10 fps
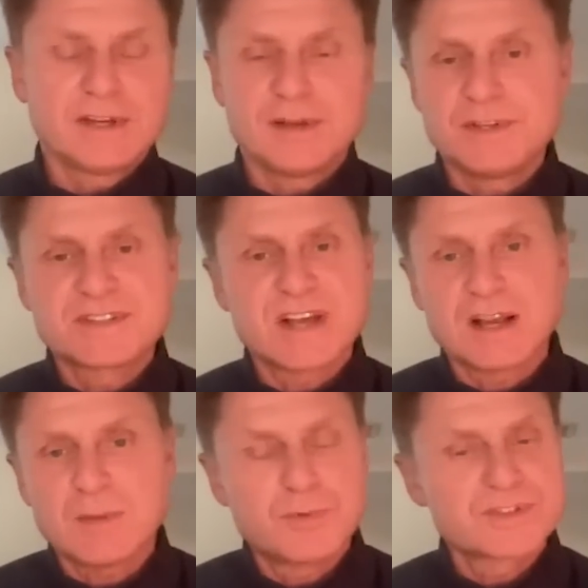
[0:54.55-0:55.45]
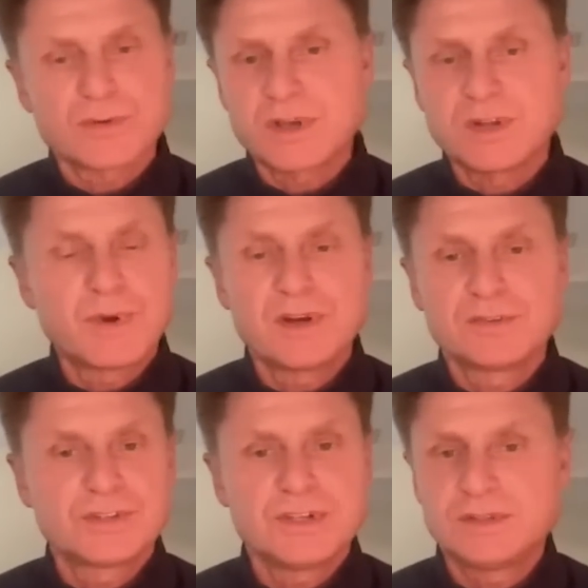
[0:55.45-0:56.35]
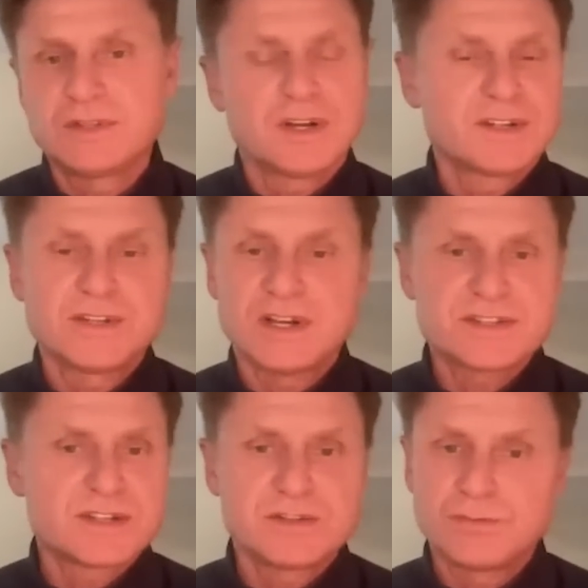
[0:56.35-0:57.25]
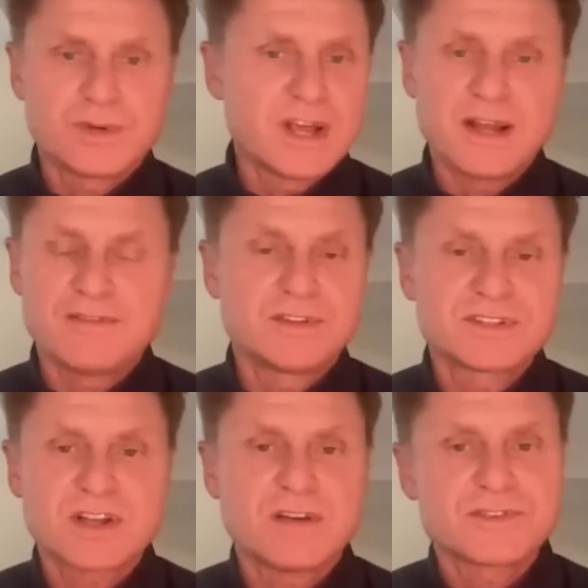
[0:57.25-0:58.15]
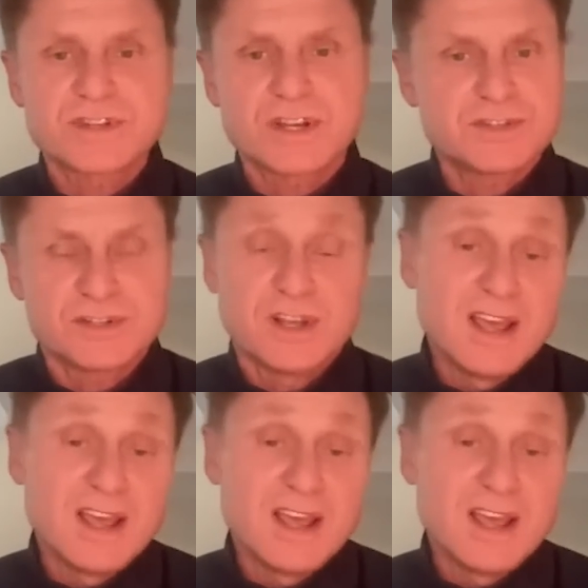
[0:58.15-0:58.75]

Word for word: I mean, Saka puts away the penalty, done and dusted. We're not having this conversation.